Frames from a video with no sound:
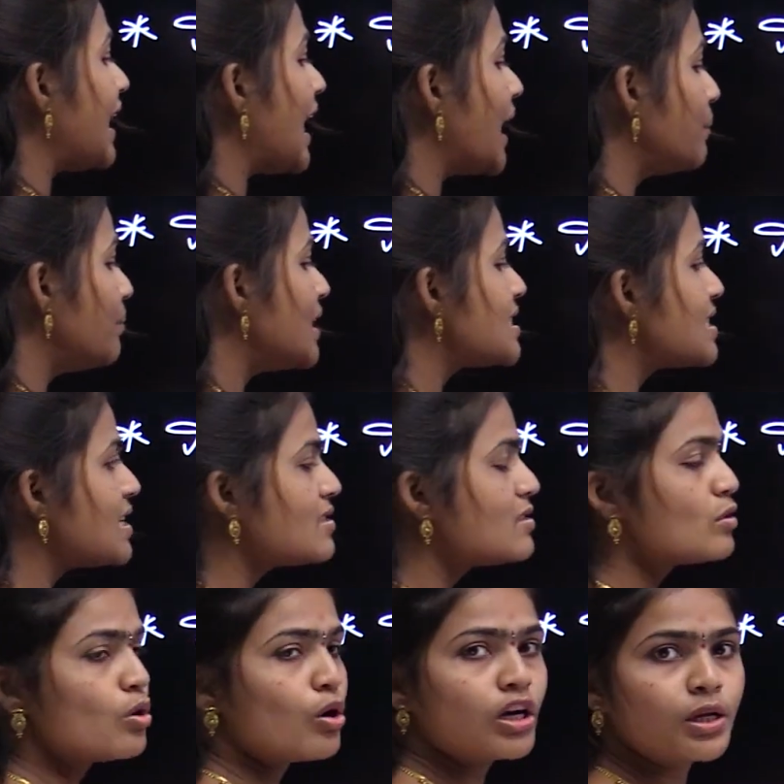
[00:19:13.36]
time this is
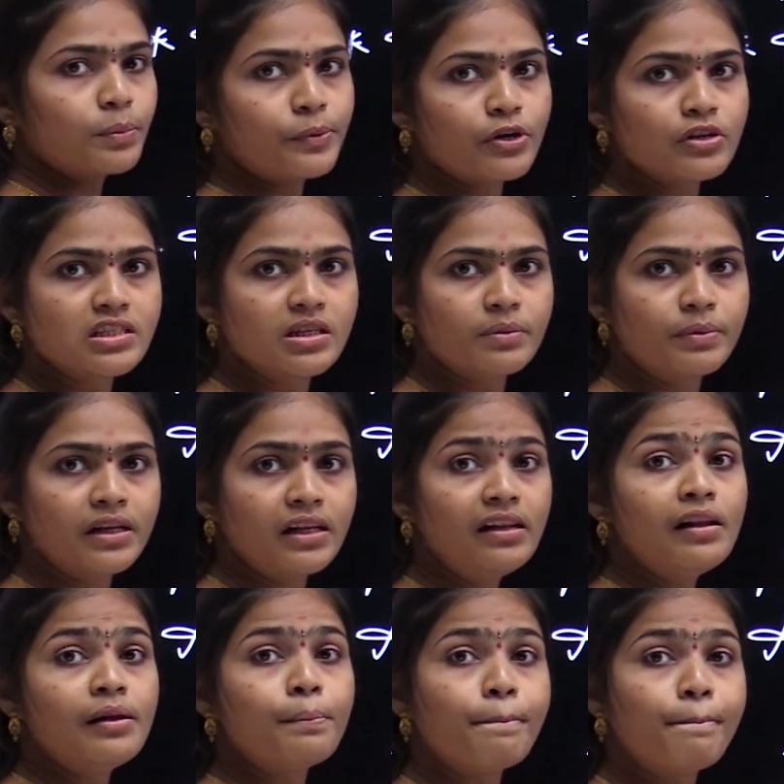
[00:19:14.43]
not possible
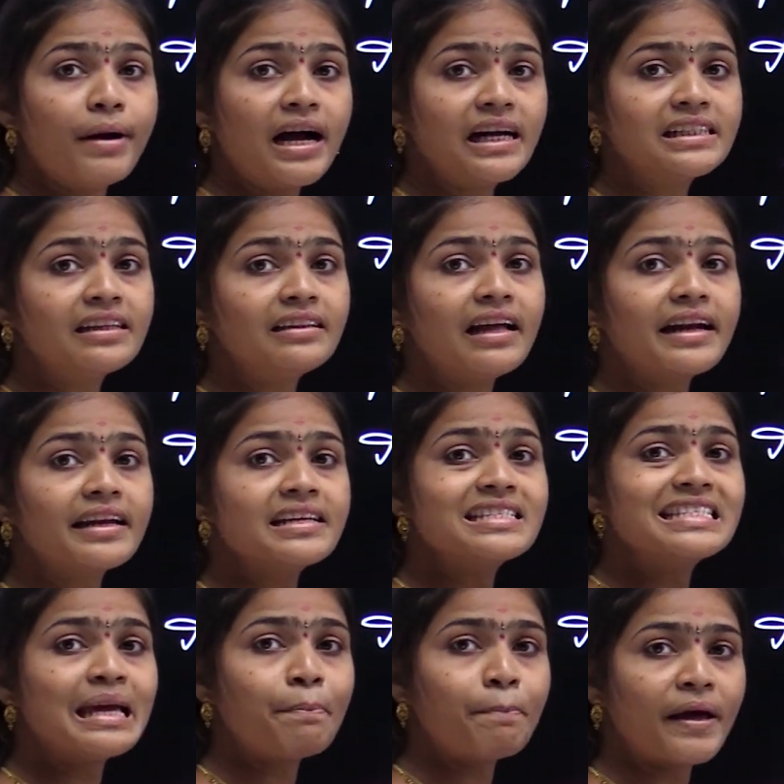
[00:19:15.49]
but that
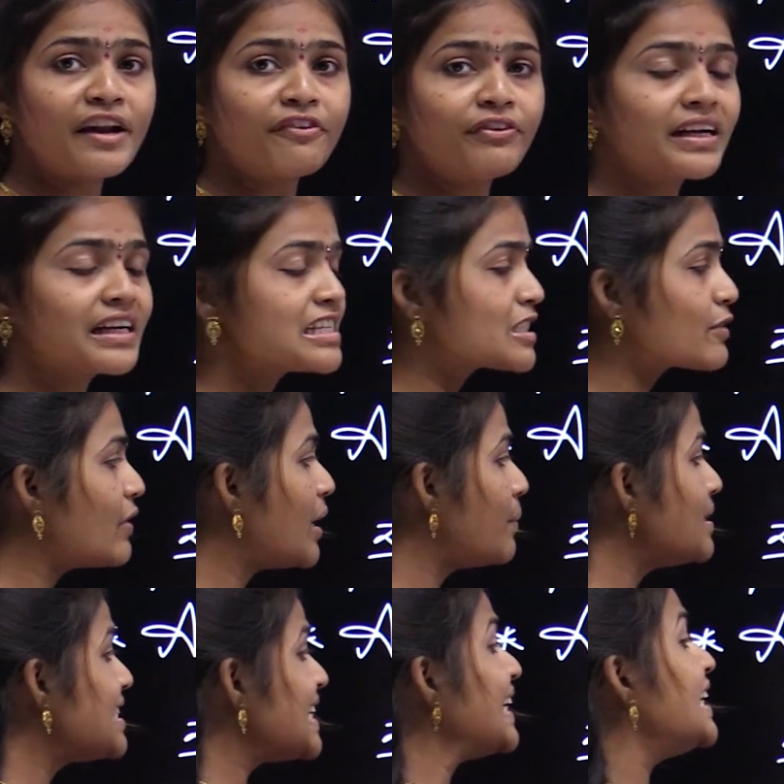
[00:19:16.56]
is a perfect square
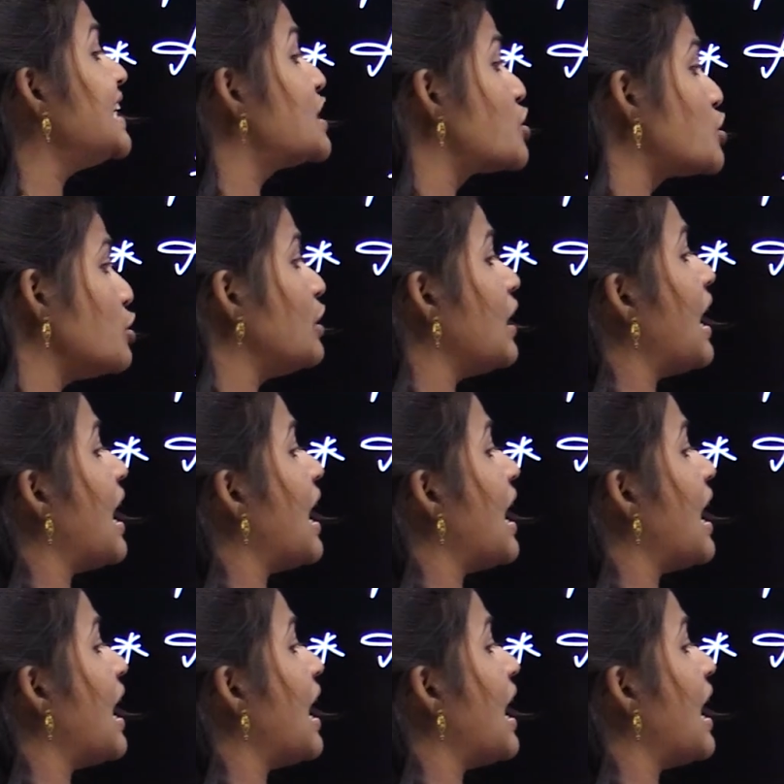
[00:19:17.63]
means it should